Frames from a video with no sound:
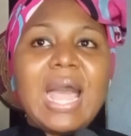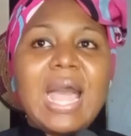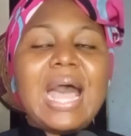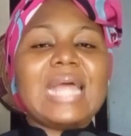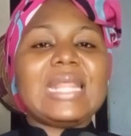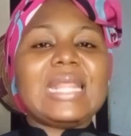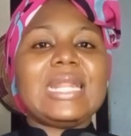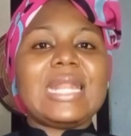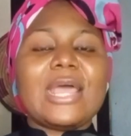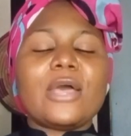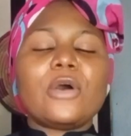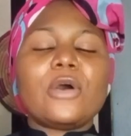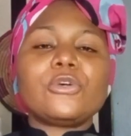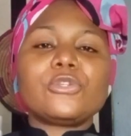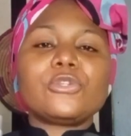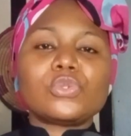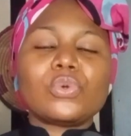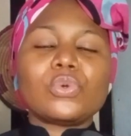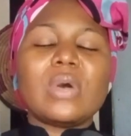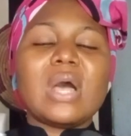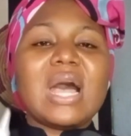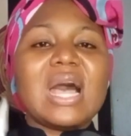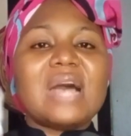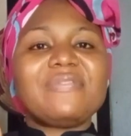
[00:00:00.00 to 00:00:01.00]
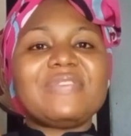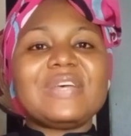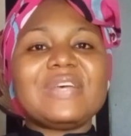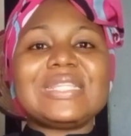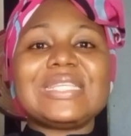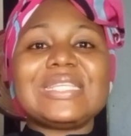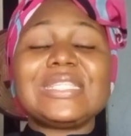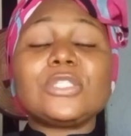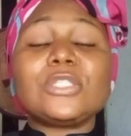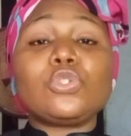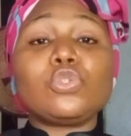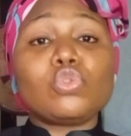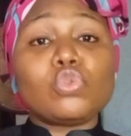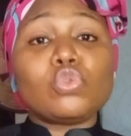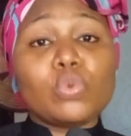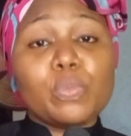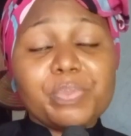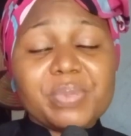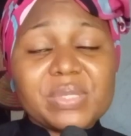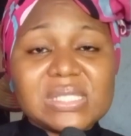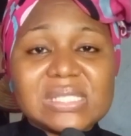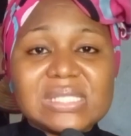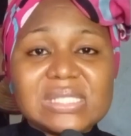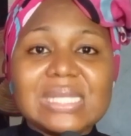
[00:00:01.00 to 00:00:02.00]
And then I also have another
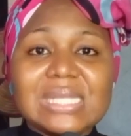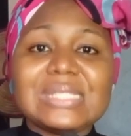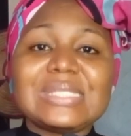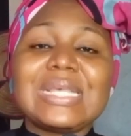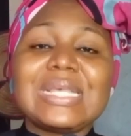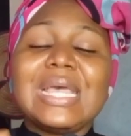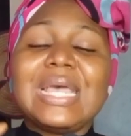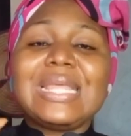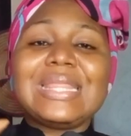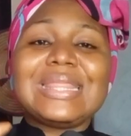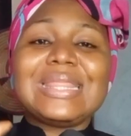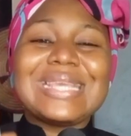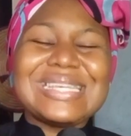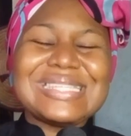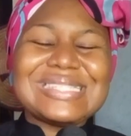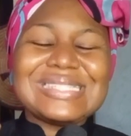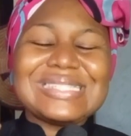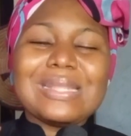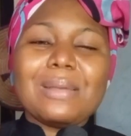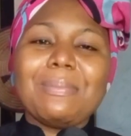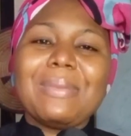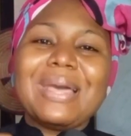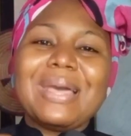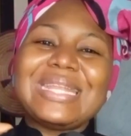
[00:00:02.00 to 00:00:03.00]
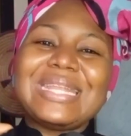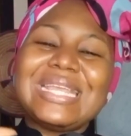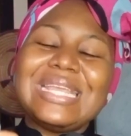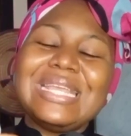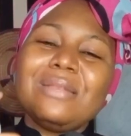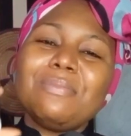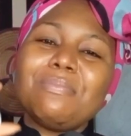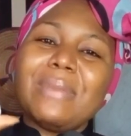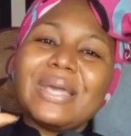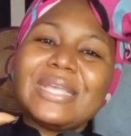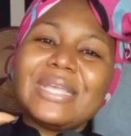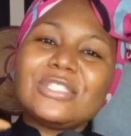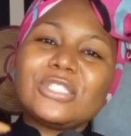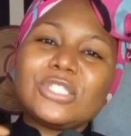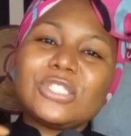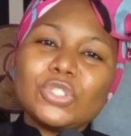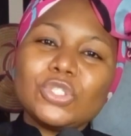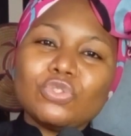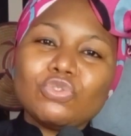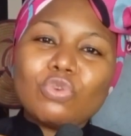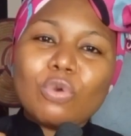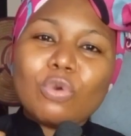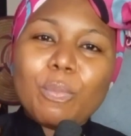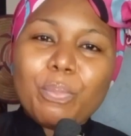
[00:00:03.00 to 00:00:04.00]
2% niacinamide in my
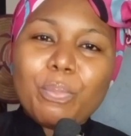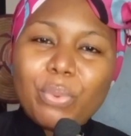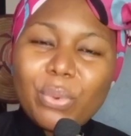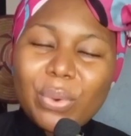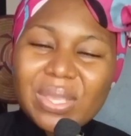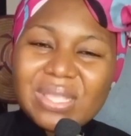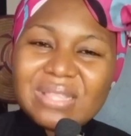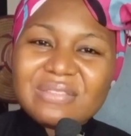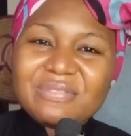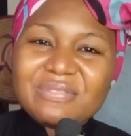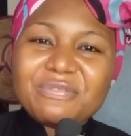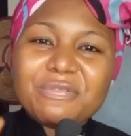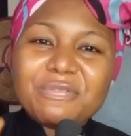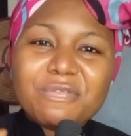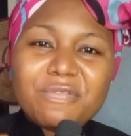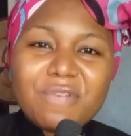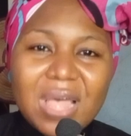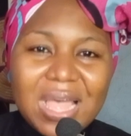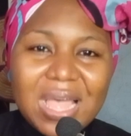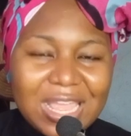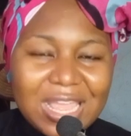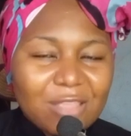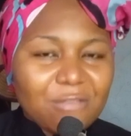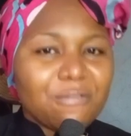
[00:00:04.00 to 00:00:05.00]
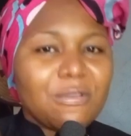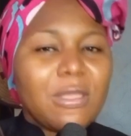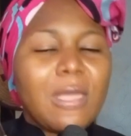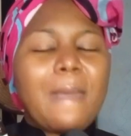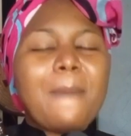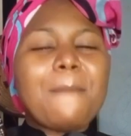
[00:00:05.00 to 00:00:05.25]
0.5%